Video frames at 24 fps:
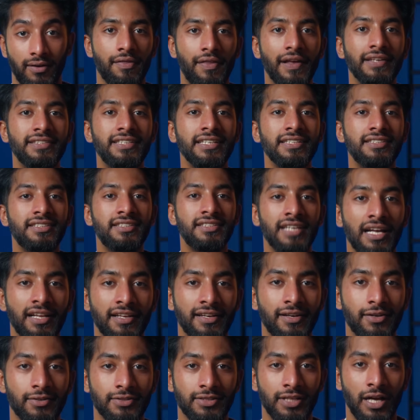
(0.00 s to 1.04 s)
They see
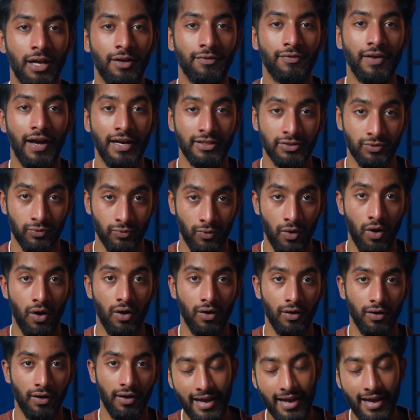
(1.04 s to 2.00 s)
selling yourself as wrong.